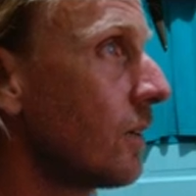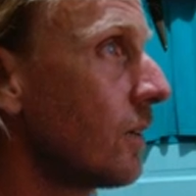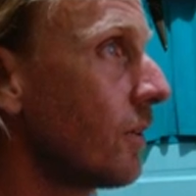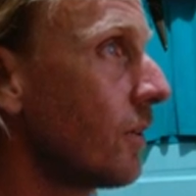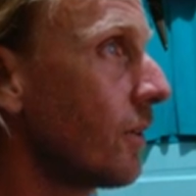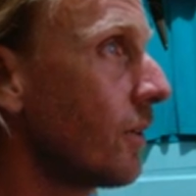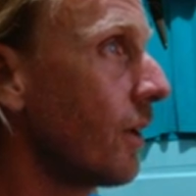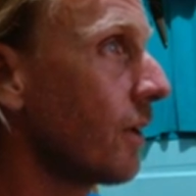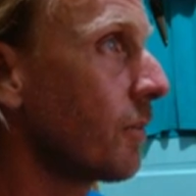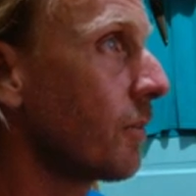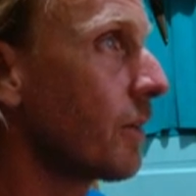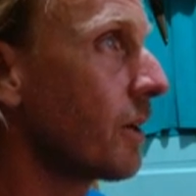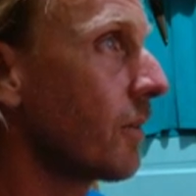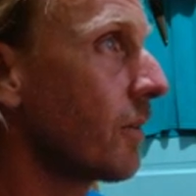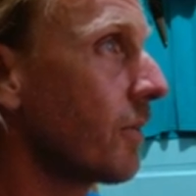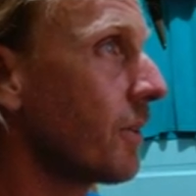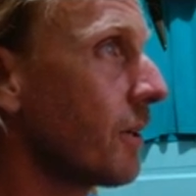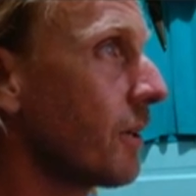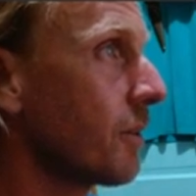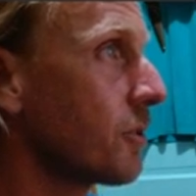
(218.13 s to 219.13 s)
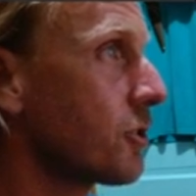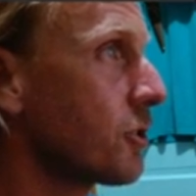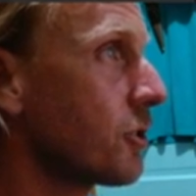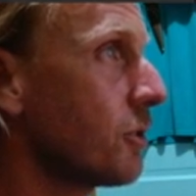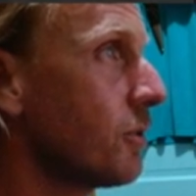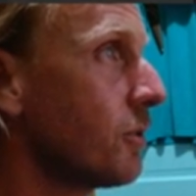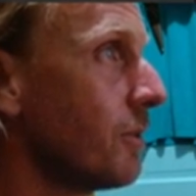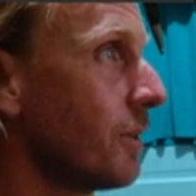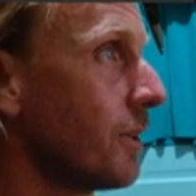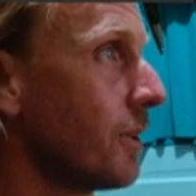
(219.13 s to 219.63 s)
That weight over there is
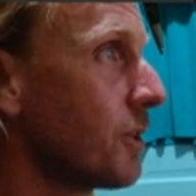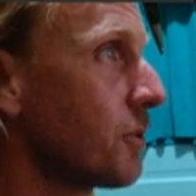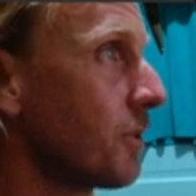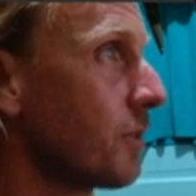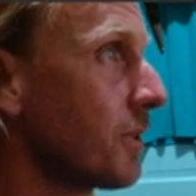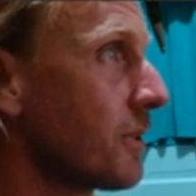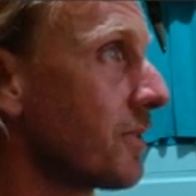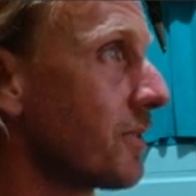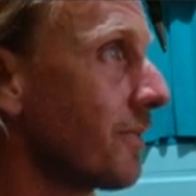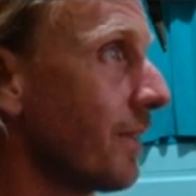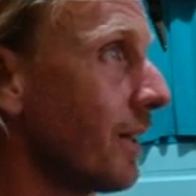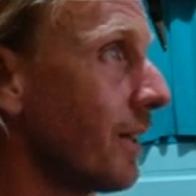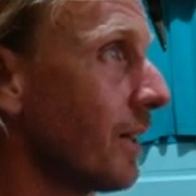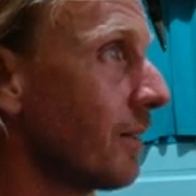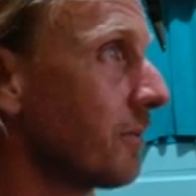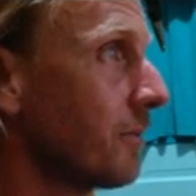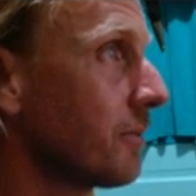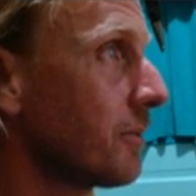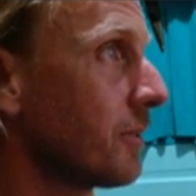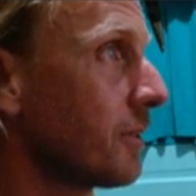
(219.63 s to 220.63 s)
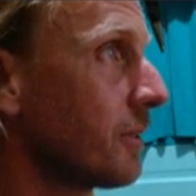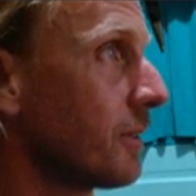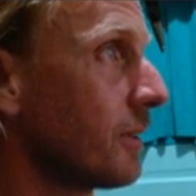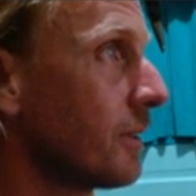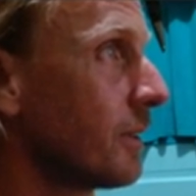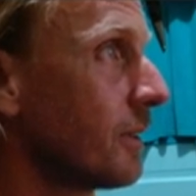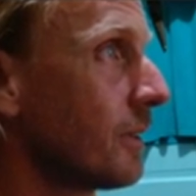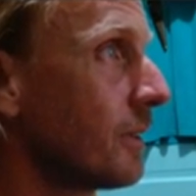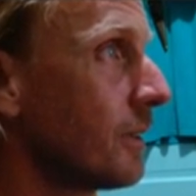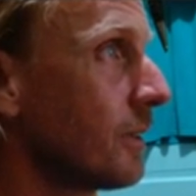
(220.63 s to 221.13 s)
2 and this one is 5.
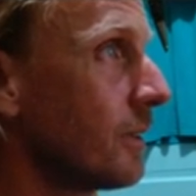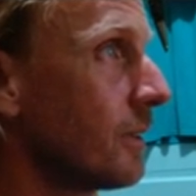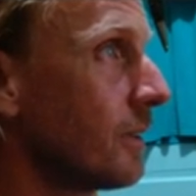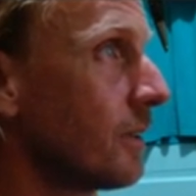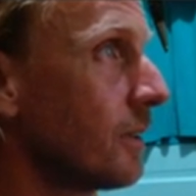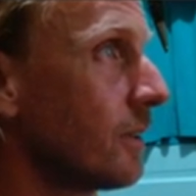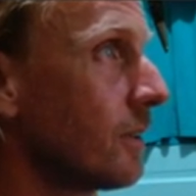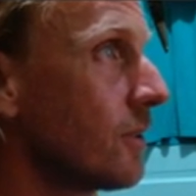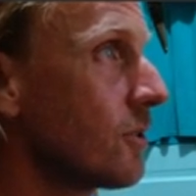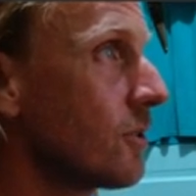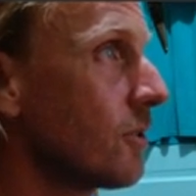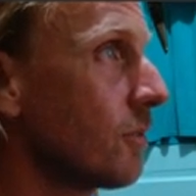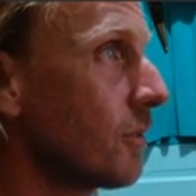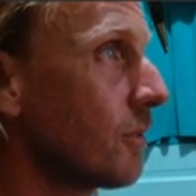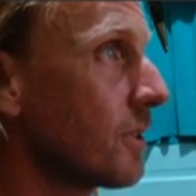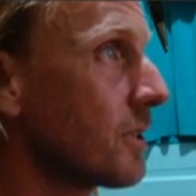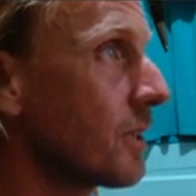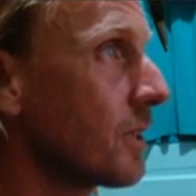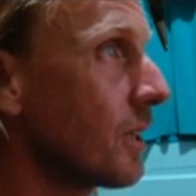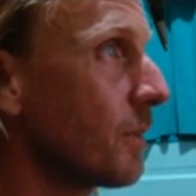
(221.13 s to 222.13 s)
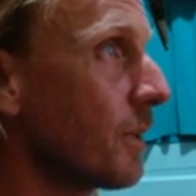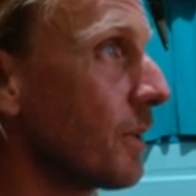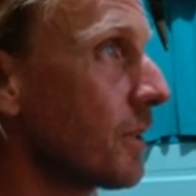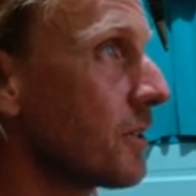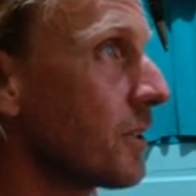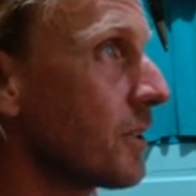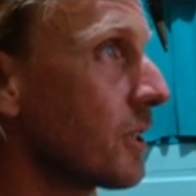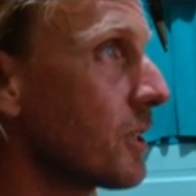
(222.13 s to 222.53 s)
So what is that, about 60%?